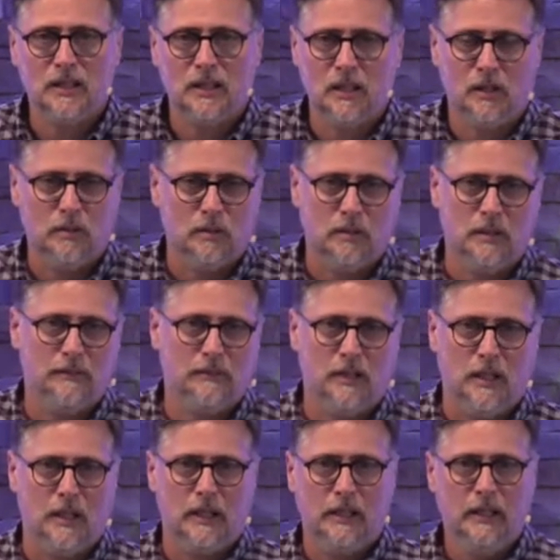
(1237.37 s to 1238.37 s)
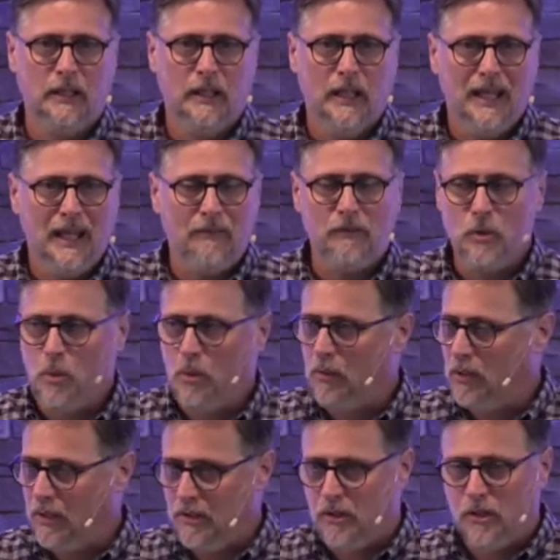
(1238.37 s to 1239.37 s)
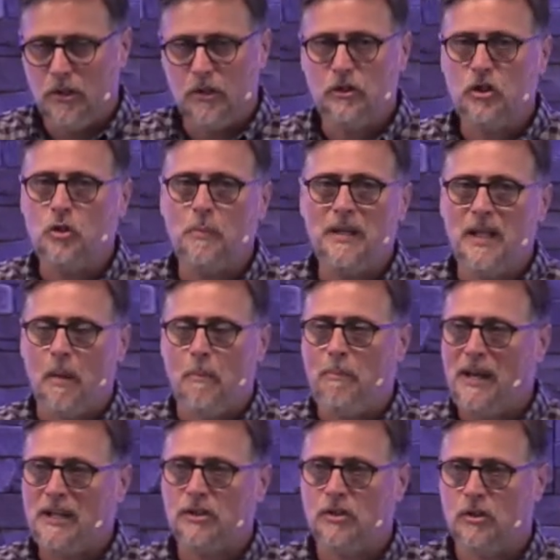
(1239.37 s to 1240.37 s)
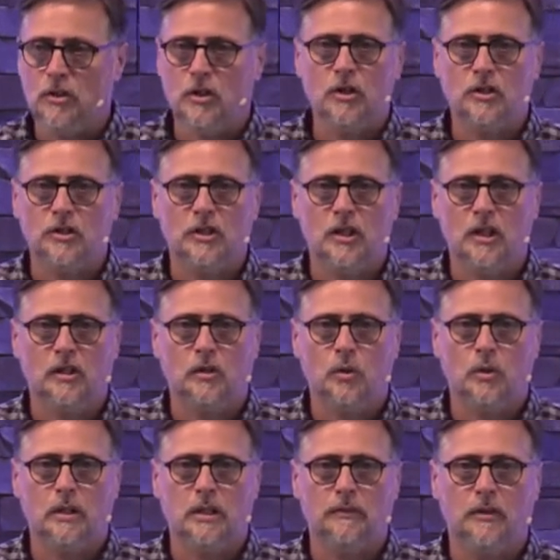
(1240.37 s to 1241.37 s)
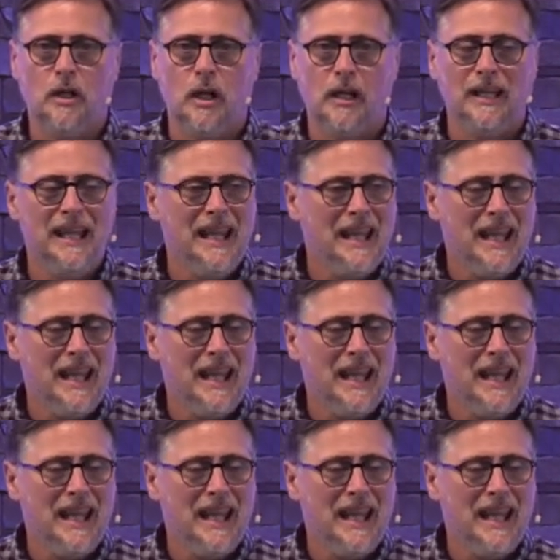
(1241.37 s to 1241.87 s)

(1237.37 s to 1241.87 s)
to the glory of God. If you are a nurse, you be the best nurse to the glory of God.